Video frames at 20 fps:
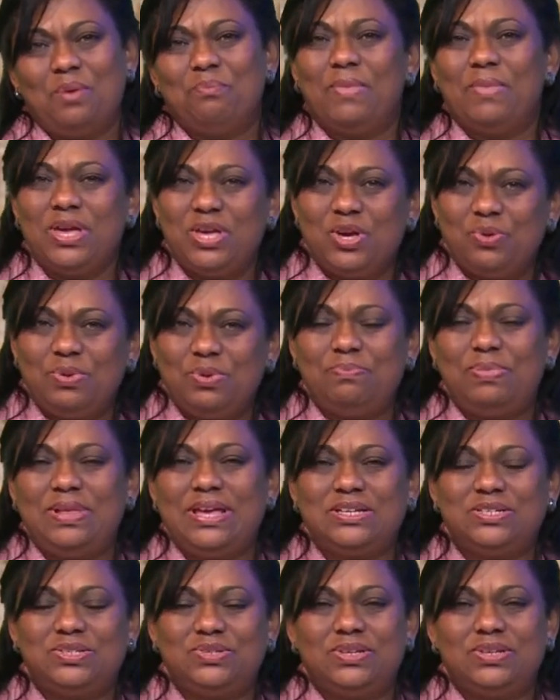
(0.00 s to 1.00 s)
May you be
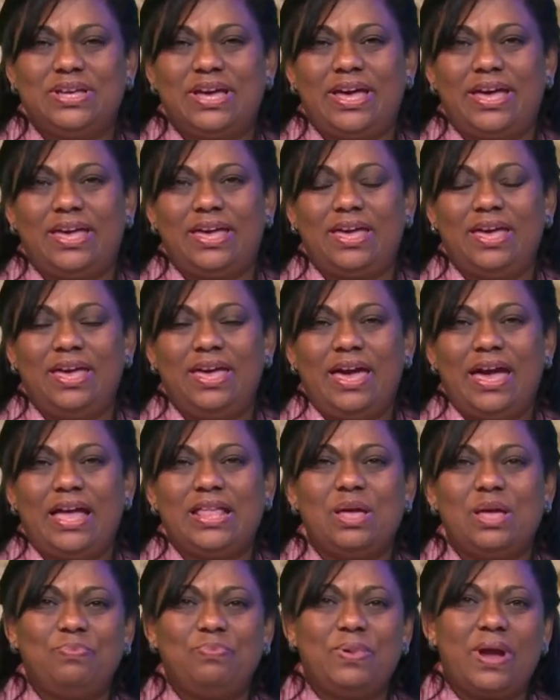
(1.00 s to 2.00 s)
blessed today.
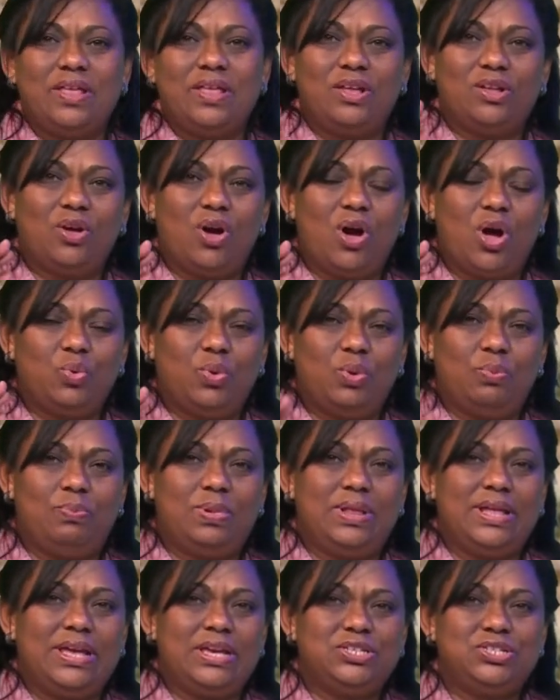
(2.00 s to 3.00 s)
And I pray that God will
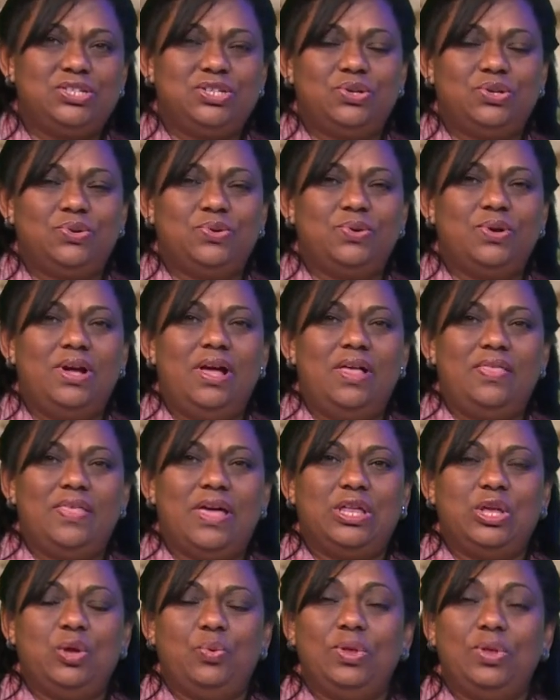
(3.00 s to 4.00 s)
bless you,
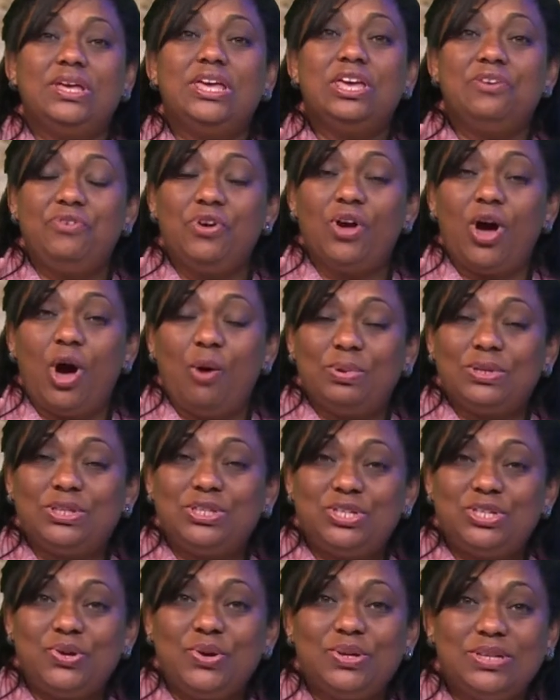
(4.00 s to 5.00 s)
that you will give you
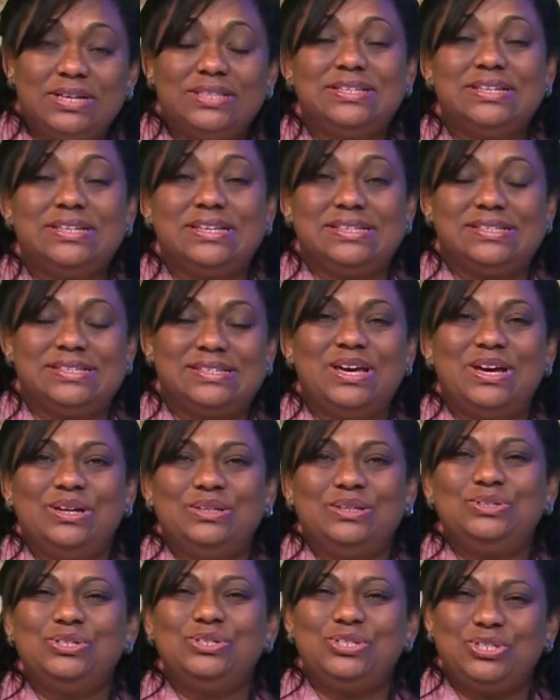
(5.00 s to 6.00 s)
opportunities
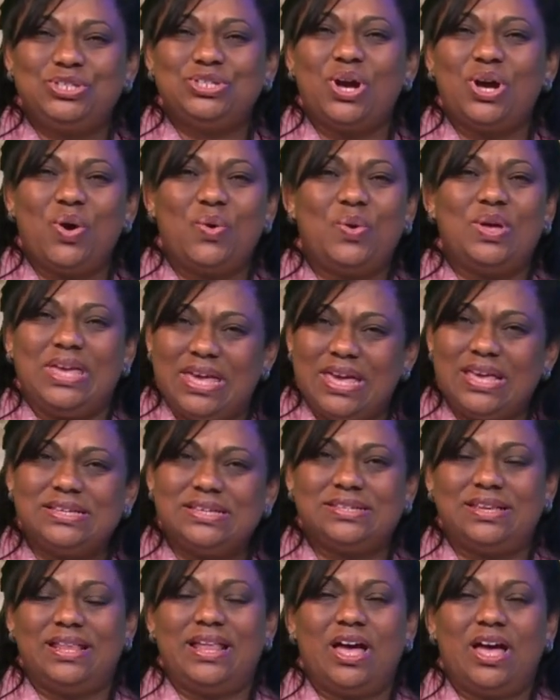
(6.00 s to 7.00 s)
to show
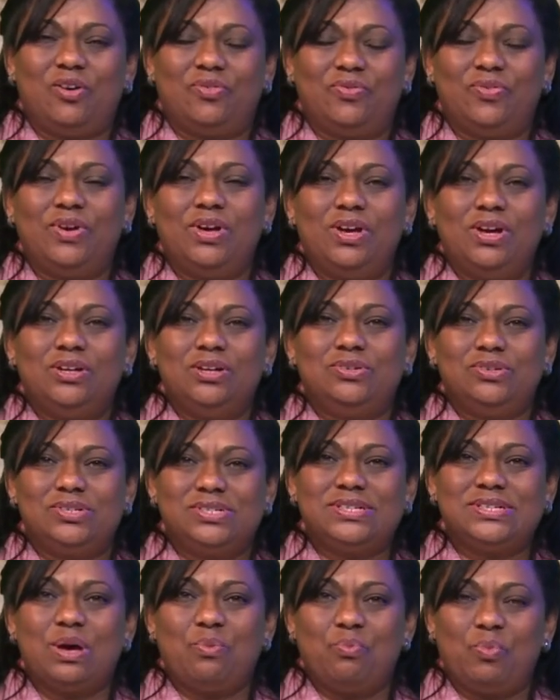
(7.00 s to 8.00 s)
His love to
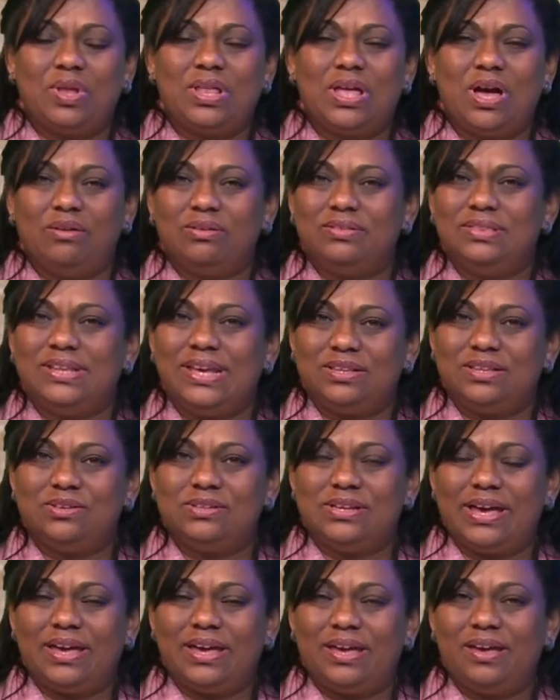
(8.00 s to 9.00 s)
someone out there
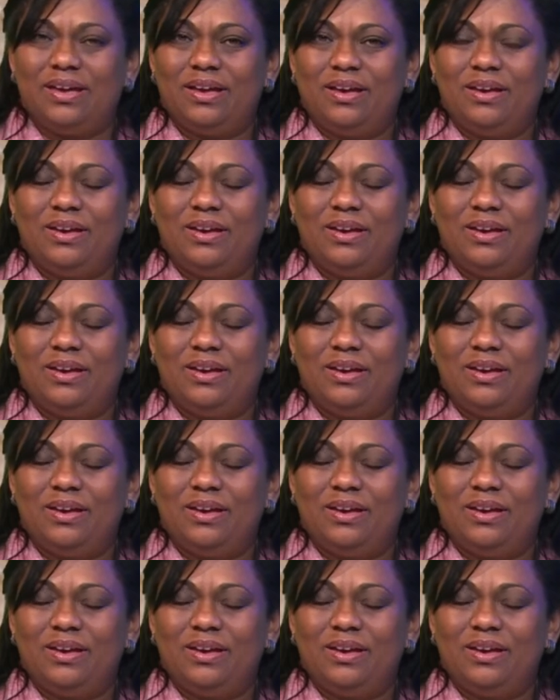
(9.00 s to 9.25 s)
today.